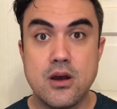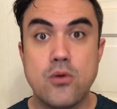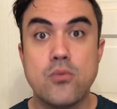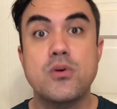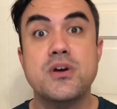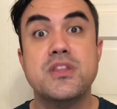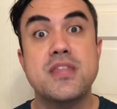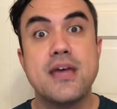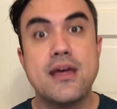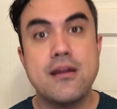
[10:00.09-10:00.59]

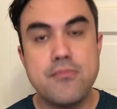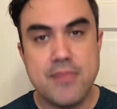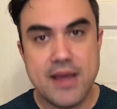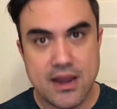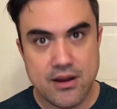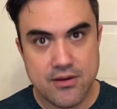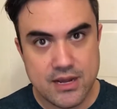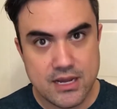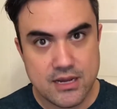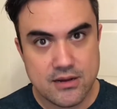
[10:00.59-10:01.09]
would then
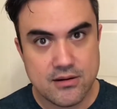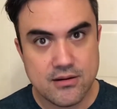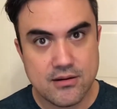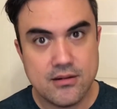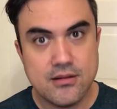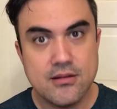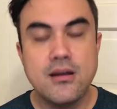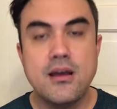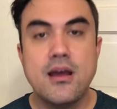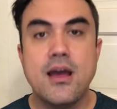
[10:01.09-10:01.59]
marry
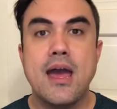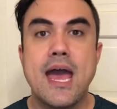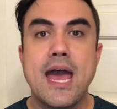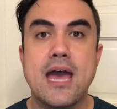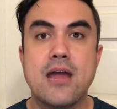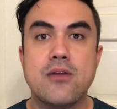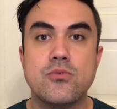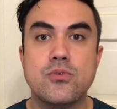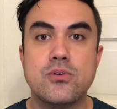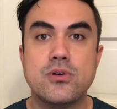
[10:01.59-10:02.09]
her
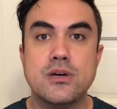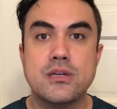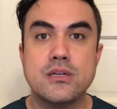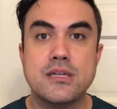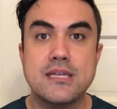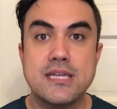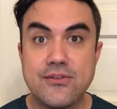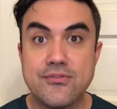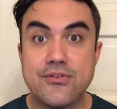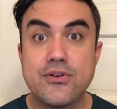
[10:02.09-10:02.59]
and
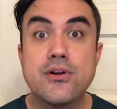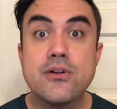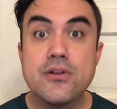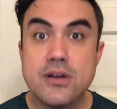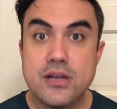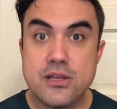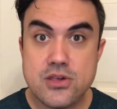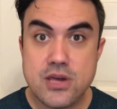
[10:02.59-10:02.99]
would give her a